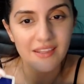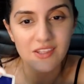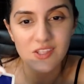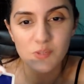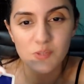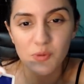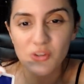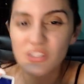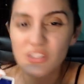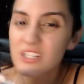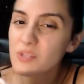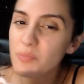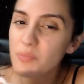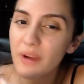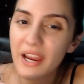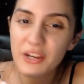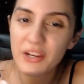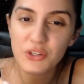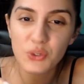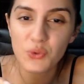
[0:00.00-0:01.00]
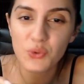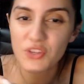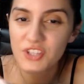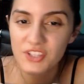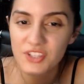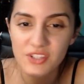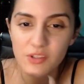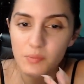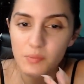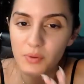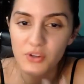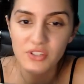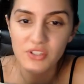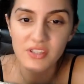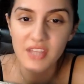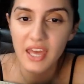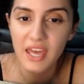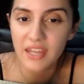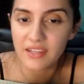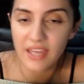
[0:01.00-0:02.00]
That this person is brand new. This isn't the
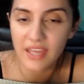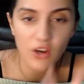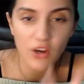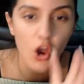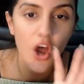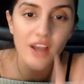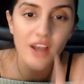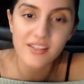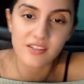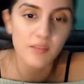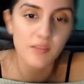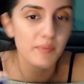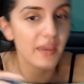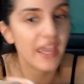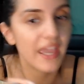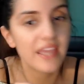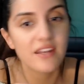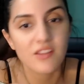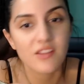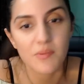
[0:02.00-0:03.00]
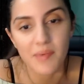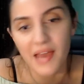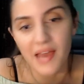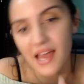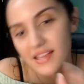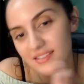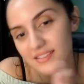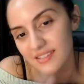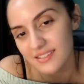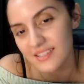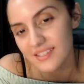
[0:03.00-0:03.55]
person that caused the pain in the past.